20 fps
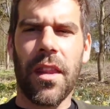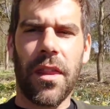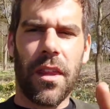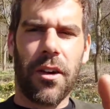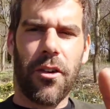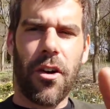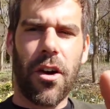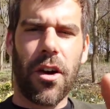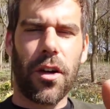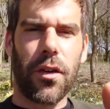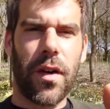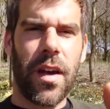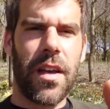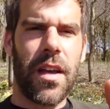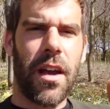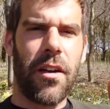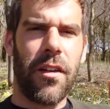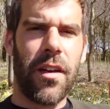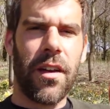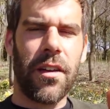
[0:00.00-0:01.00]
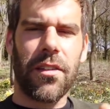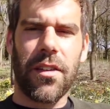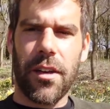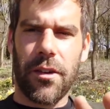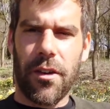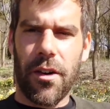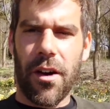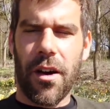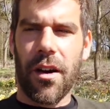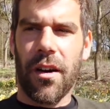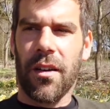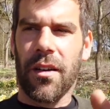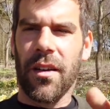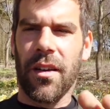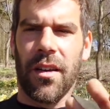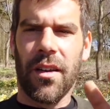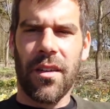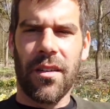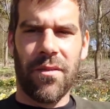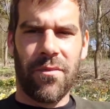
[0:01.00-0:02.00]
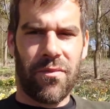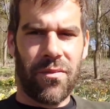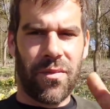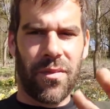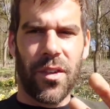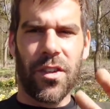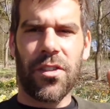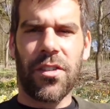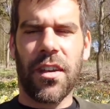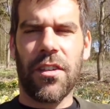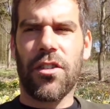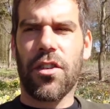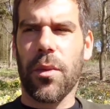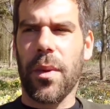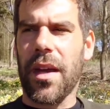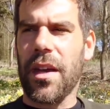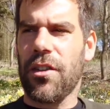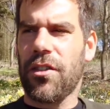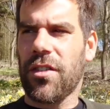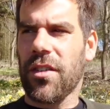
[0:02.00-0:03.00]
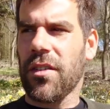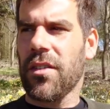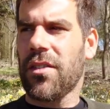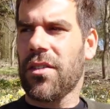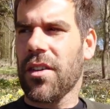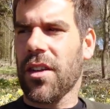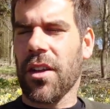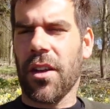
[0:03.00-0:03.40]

There are gray areas. There are situations,